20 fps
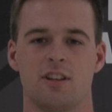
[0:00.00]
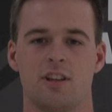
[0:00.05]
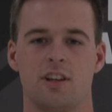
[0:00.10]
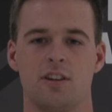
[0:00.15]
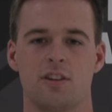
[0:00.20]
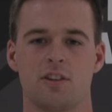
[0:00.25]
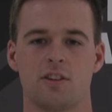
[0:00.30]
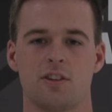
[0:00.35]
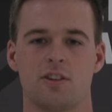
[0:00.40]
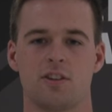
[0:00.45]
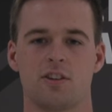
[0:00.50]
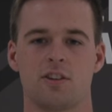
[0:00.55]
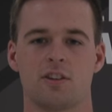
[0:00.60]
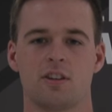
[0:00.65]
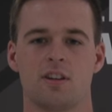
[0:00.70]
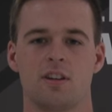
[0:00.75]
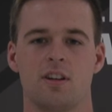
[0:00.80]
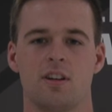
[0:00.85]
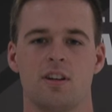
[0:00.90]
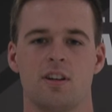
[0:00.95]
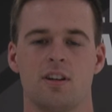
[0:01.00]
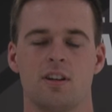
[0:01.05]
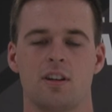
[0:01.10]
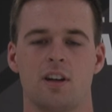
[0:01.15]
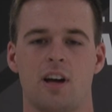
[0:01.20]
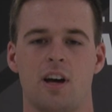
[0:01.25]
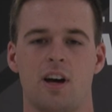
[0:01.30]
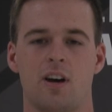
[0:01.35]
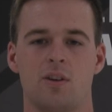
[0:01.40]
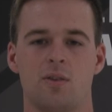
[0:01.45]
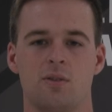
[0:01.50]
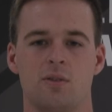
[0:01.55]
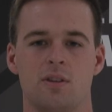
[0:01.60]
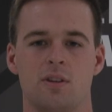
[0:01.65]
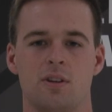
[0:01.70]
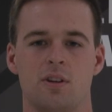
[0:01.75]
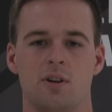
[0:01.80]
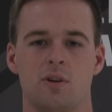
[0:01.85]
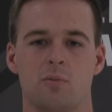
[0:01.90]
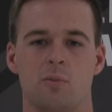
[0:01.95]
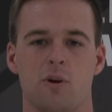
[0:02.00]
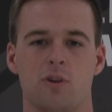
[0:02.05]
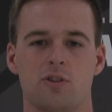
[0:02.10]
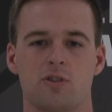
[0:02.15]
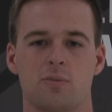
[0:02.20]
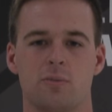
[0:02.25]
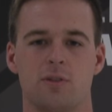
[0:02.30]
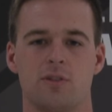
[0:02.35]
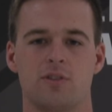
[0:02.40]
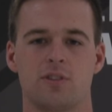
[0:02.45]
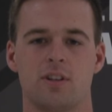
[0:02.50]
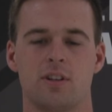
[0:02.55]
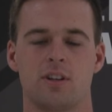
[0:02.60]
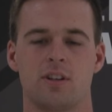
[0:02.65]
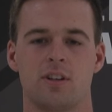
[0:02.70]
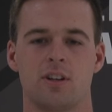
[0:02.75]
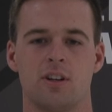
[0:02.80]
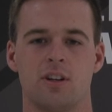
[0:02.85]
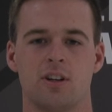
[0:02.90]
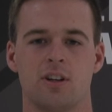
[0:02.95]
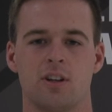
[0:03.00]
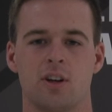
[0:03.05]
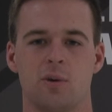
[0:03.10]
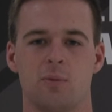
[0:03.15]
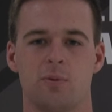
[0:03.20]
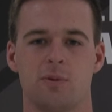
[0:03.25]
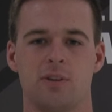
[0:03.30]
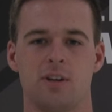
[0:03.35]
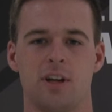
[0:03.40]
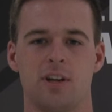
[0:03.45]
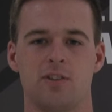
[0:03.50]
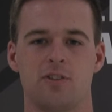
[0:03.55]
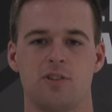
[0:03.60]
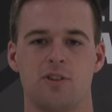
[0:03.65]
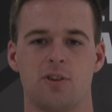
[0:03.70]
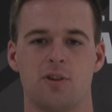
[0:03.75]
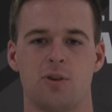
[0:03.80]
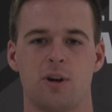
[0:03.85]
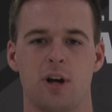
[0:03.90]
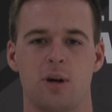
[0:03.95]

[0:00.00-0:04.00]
Ethan Cook, Cow, Marshall, Michigan, Company H2,